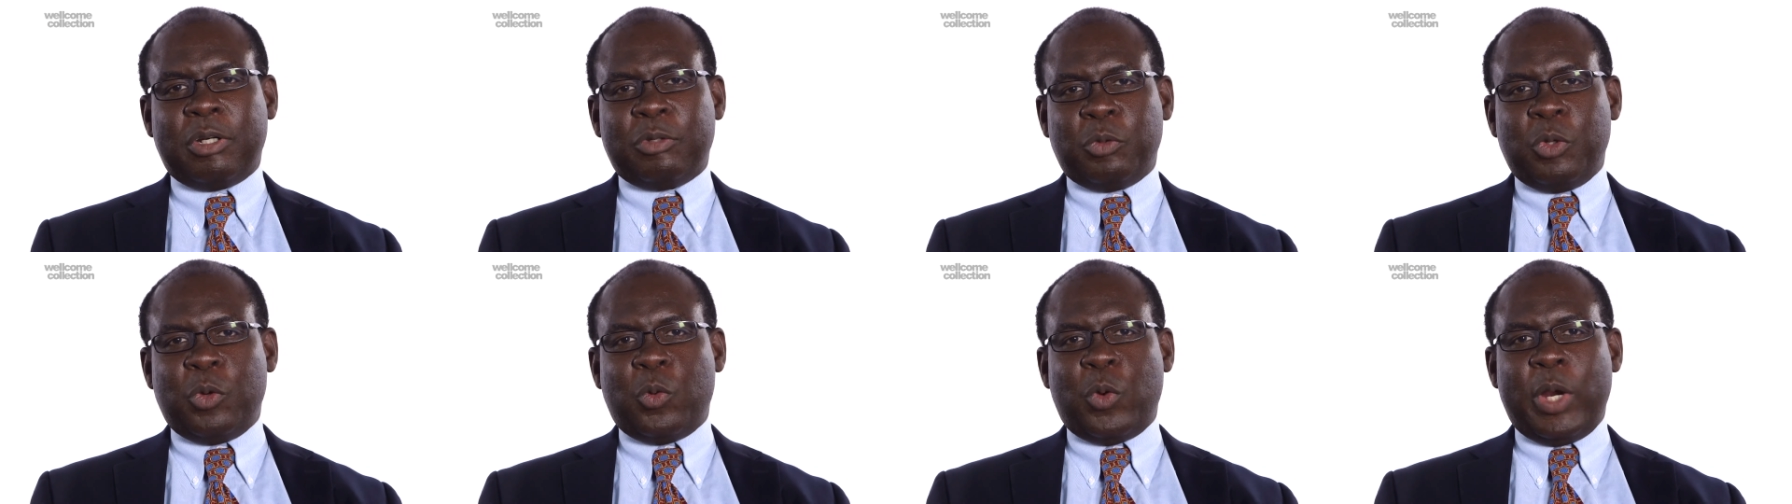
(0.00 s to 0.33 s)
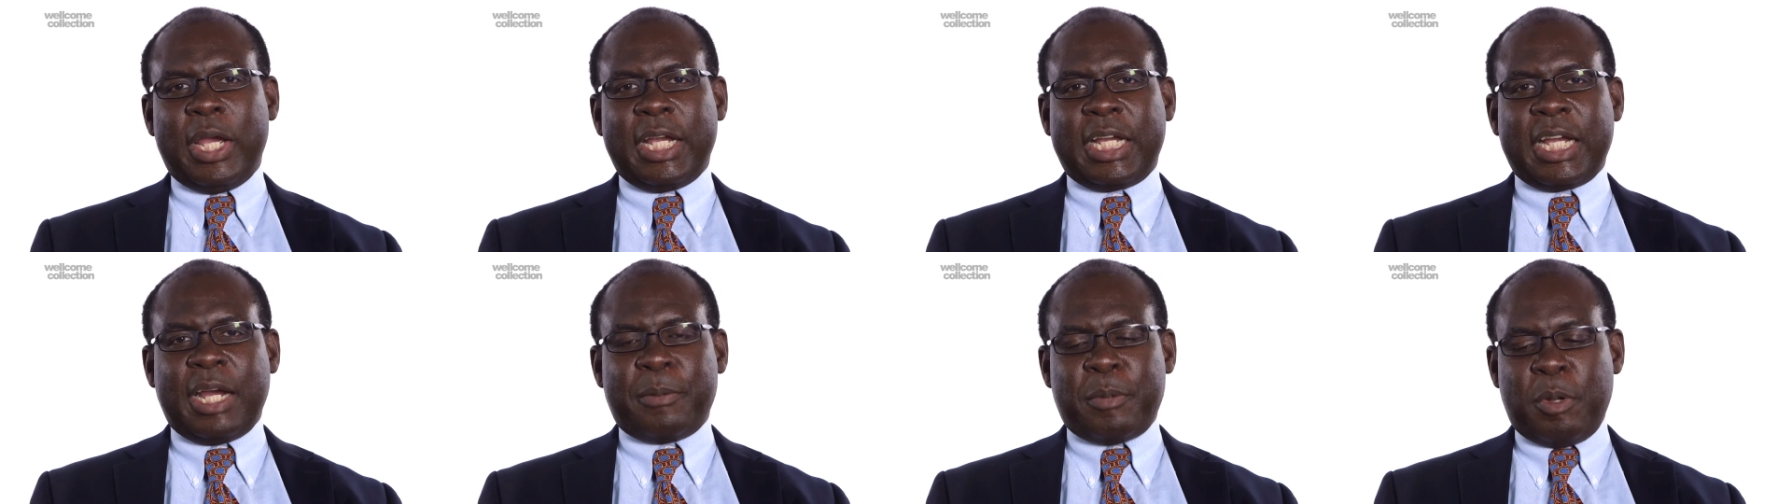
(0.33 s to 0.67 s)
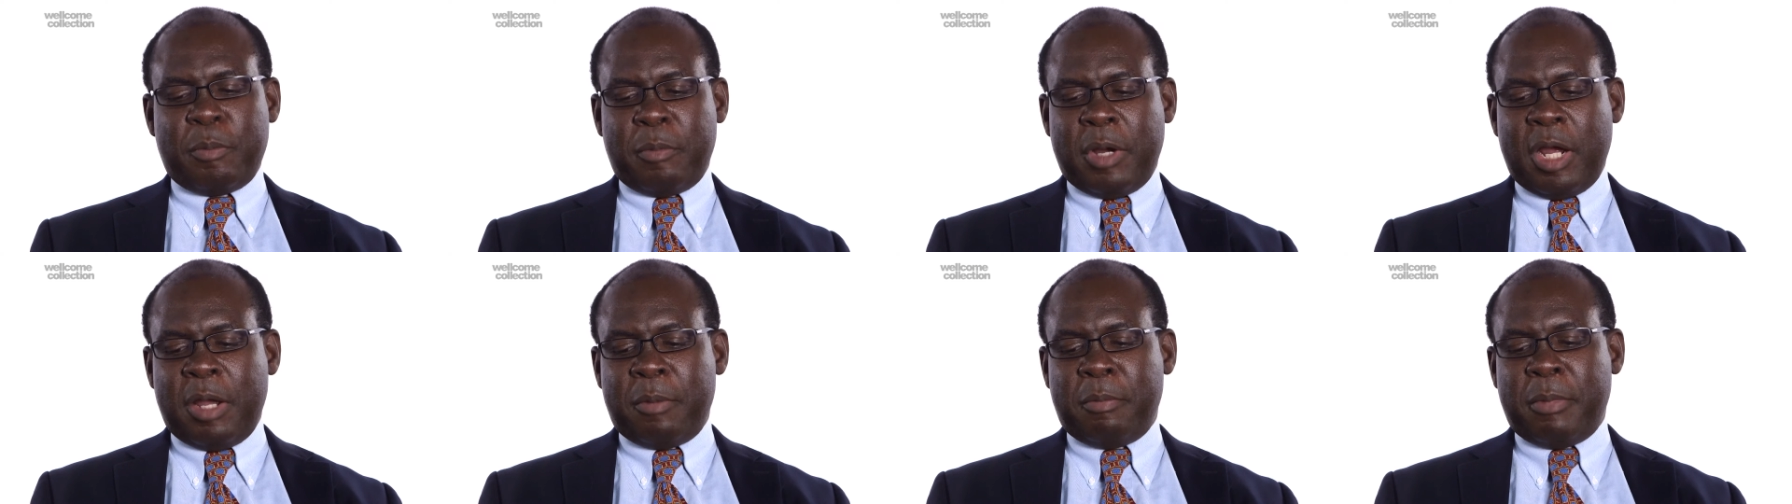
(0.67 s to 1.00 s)
would wake up and
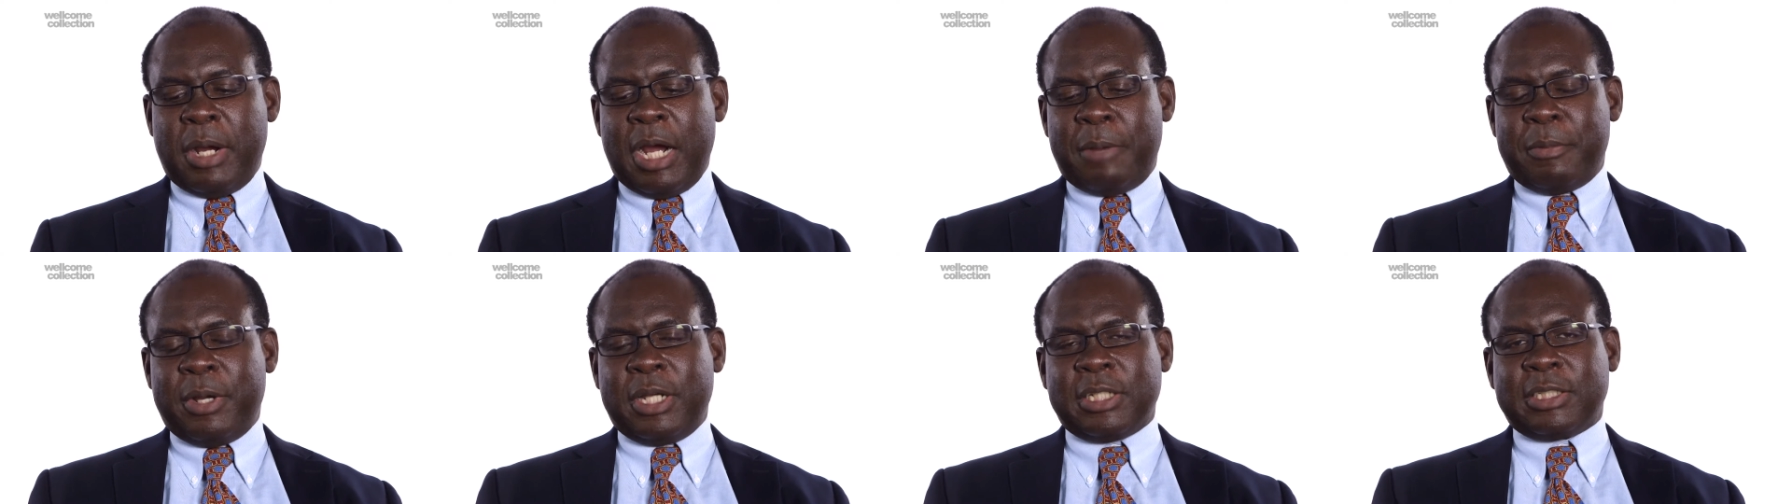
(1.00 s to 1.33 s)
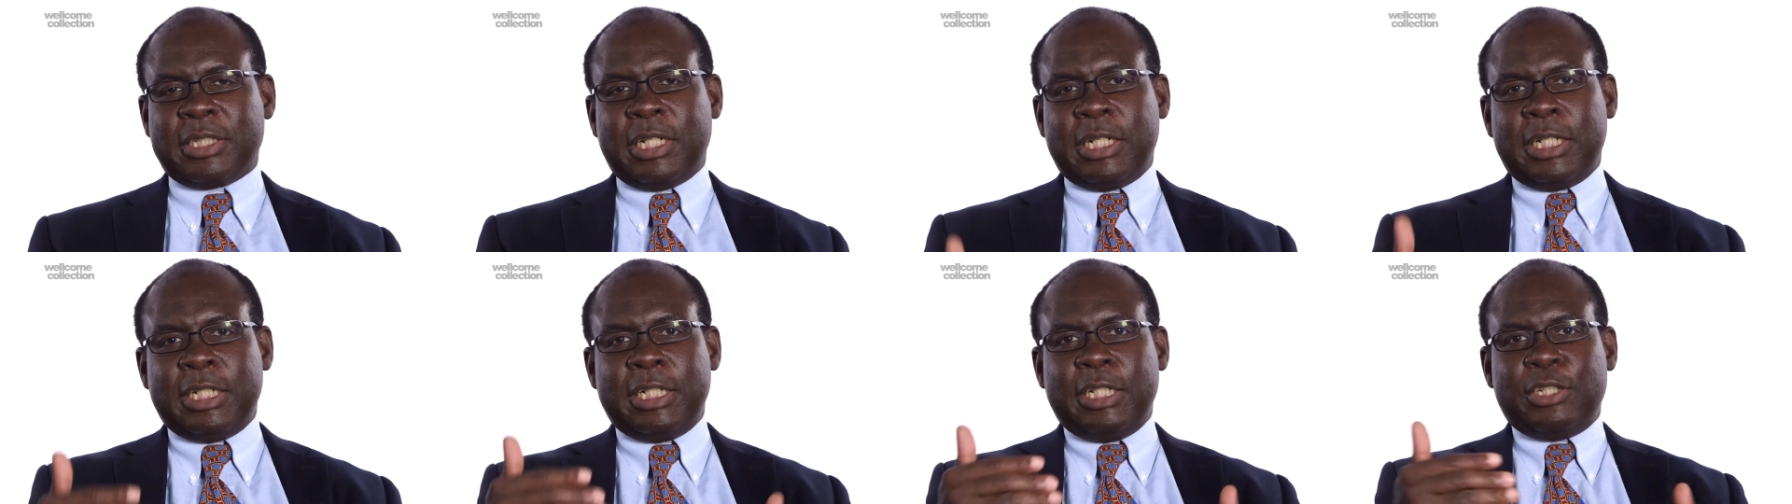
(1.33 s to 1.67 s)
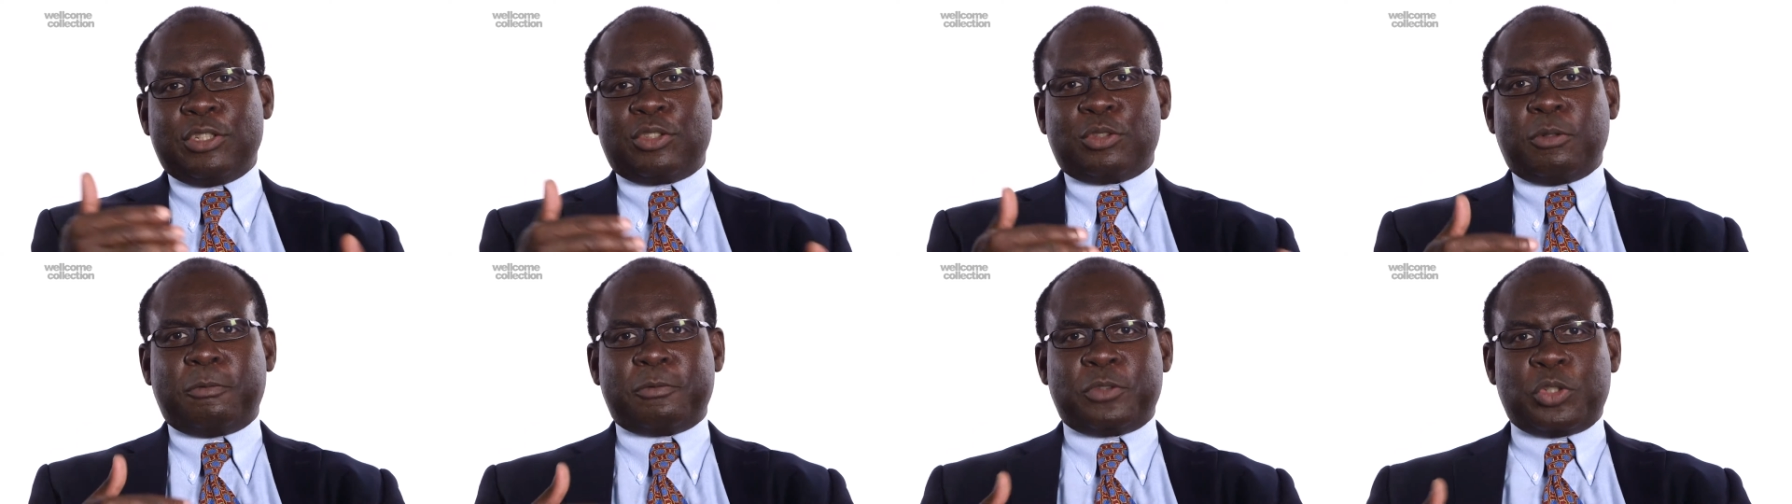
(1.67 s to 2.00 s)
my mom has a
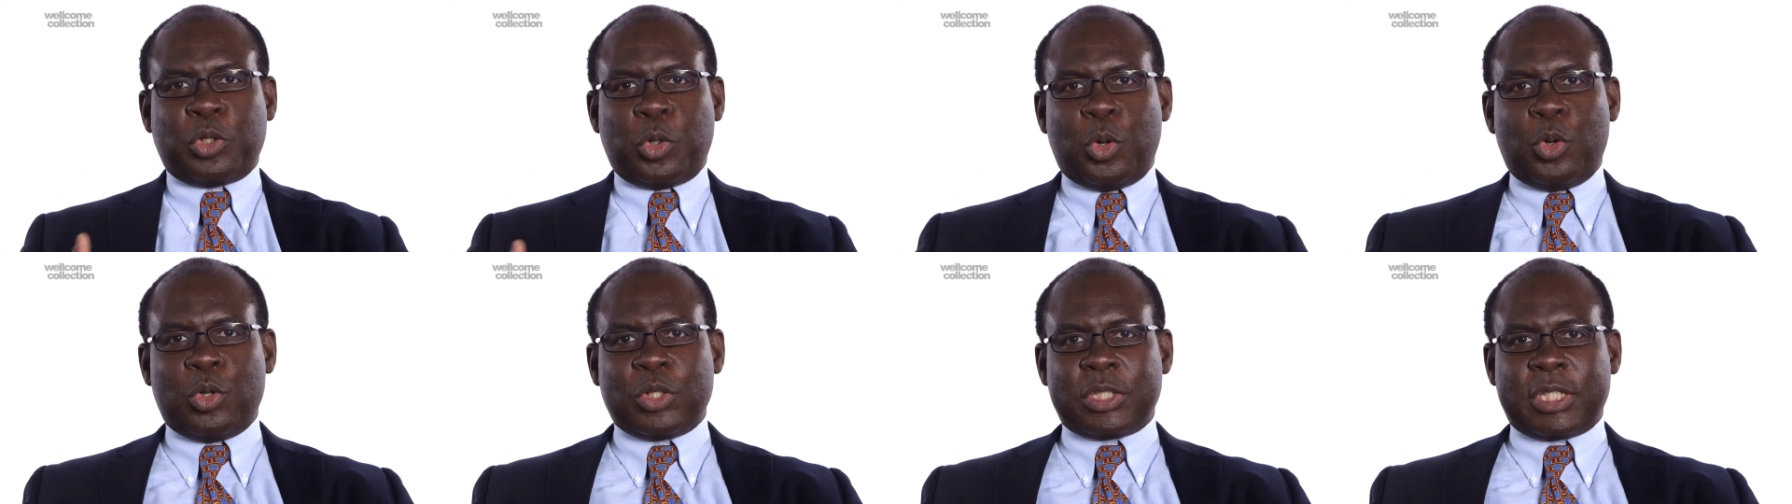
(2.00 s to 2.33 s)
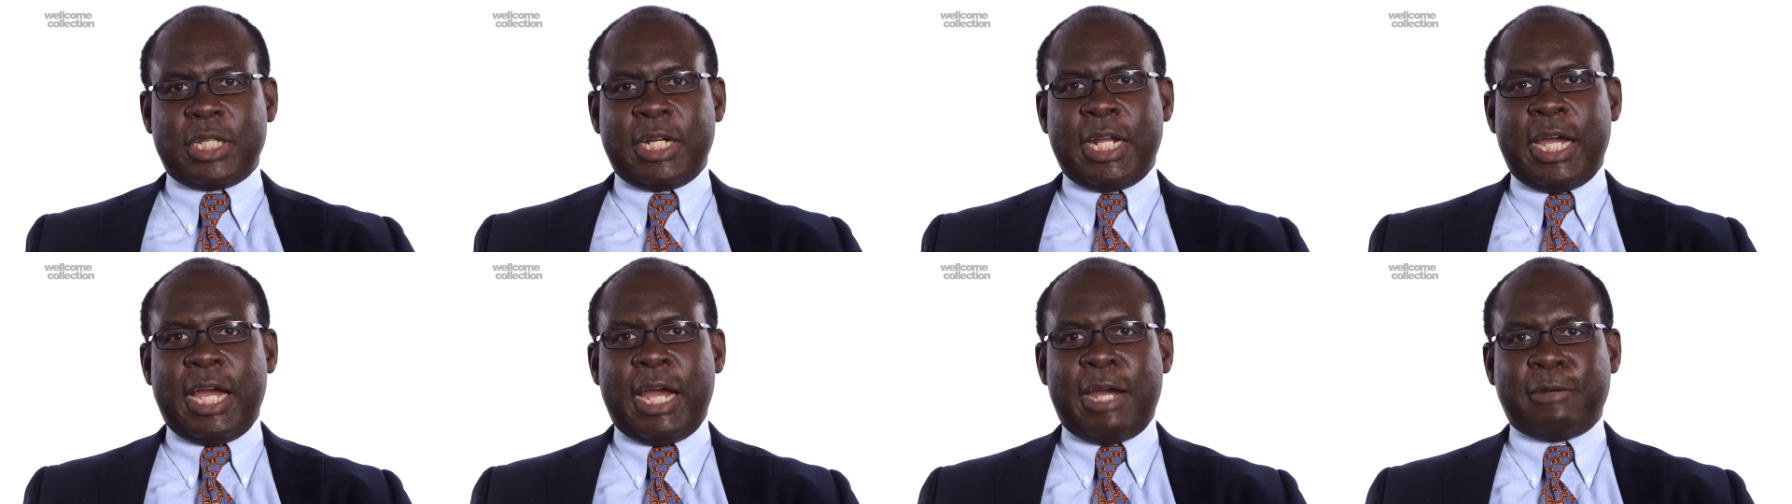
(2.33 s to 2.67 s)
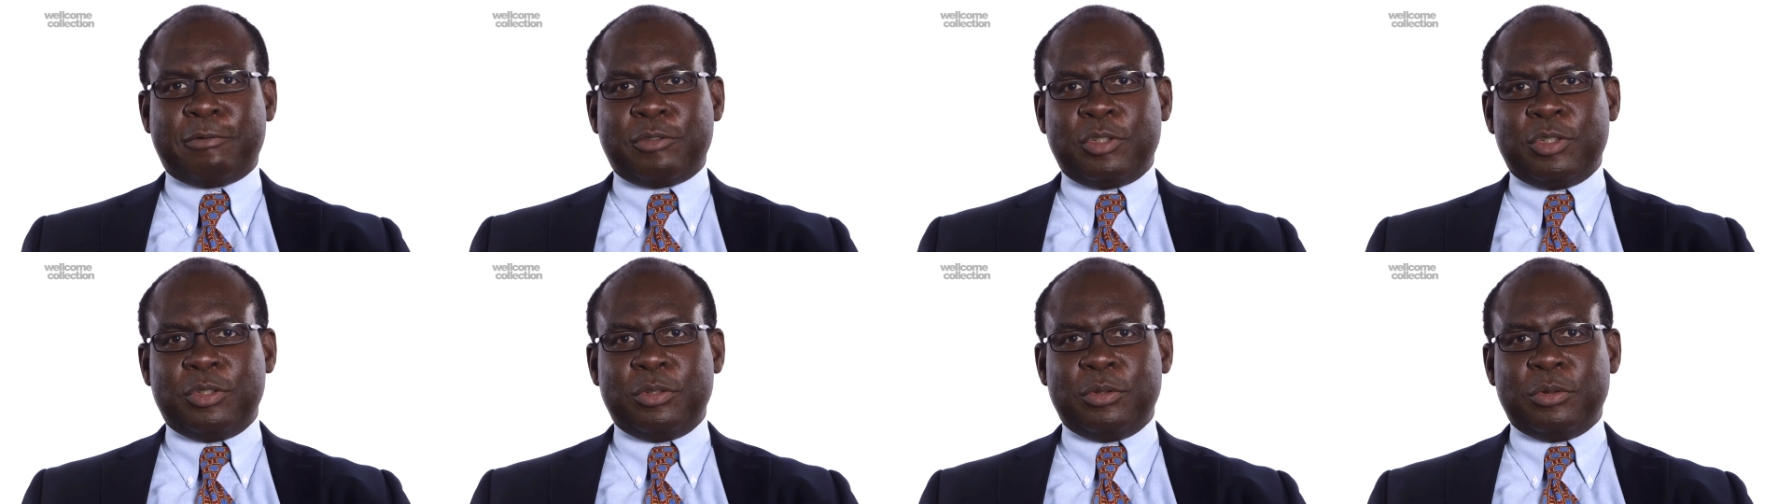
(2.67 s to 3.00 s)
list of chores that I have
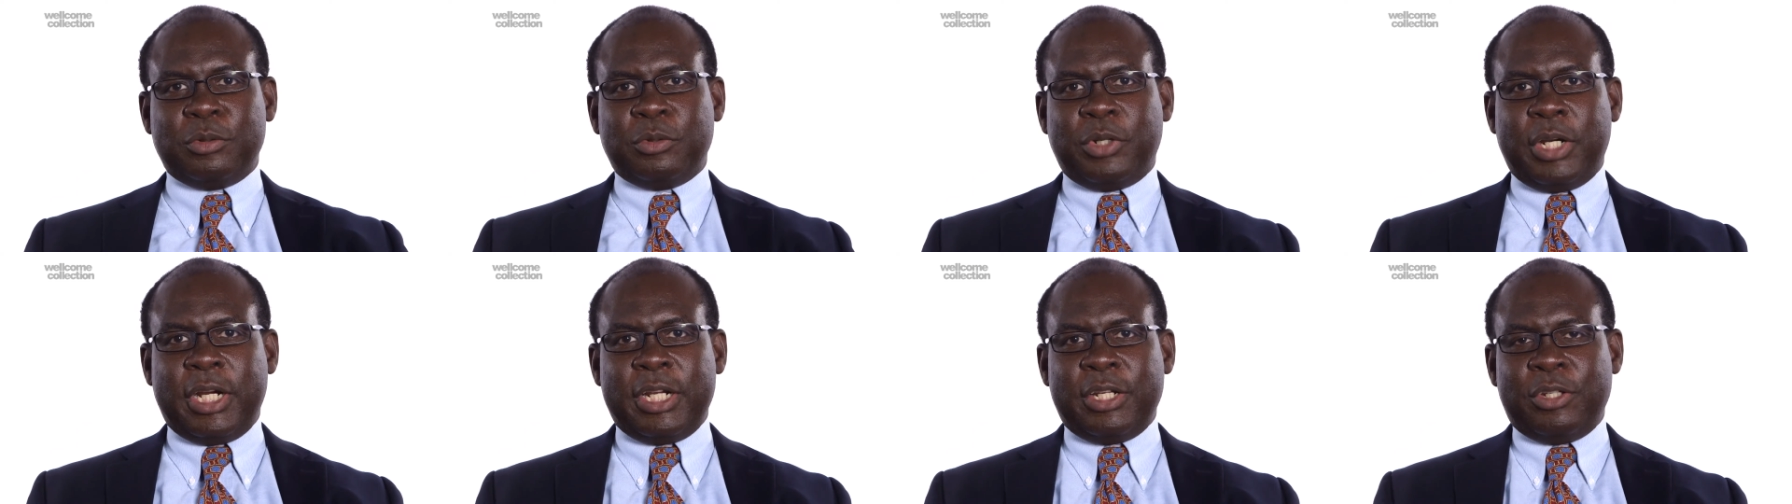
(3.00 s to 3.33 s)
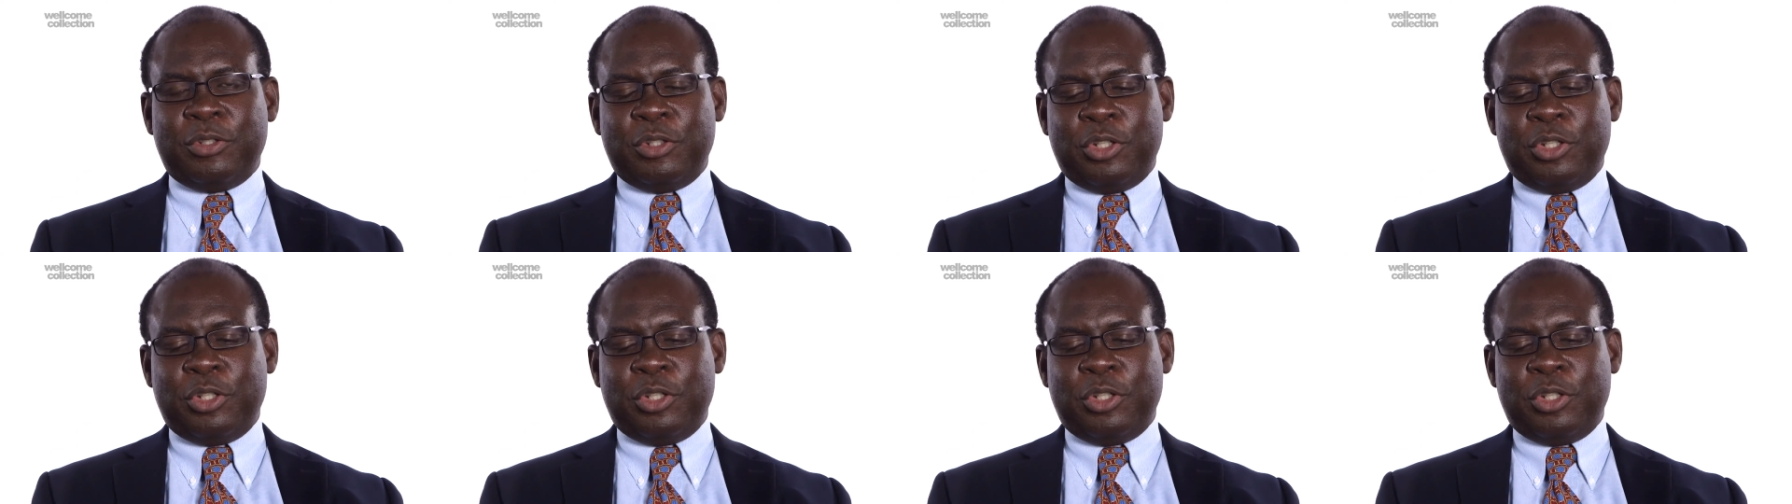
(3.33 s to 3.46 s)
to do, right?